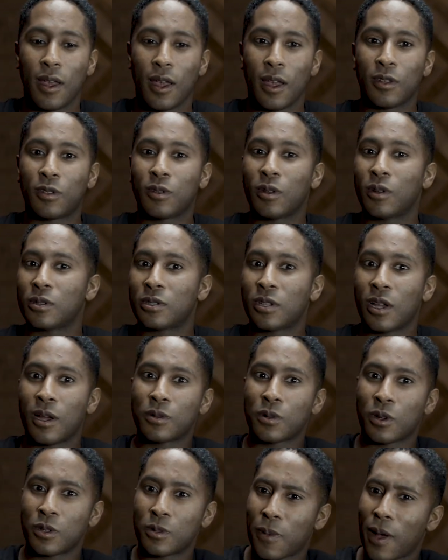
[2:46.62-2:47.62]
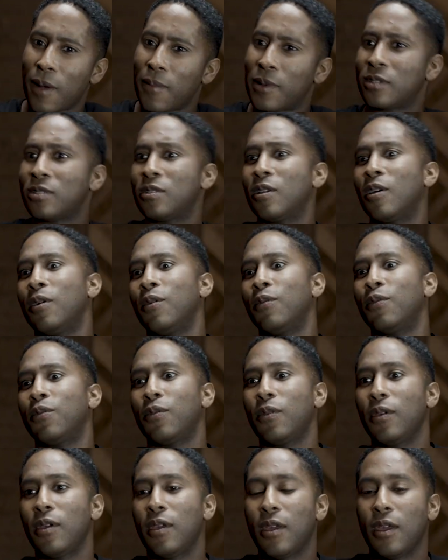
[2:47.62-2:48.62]
And so there's times where I was by myself
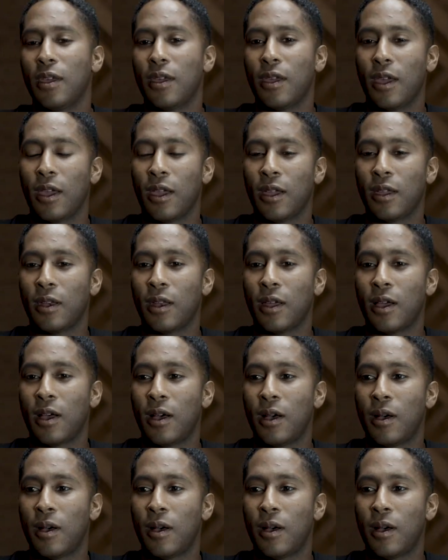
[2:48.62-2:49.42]
and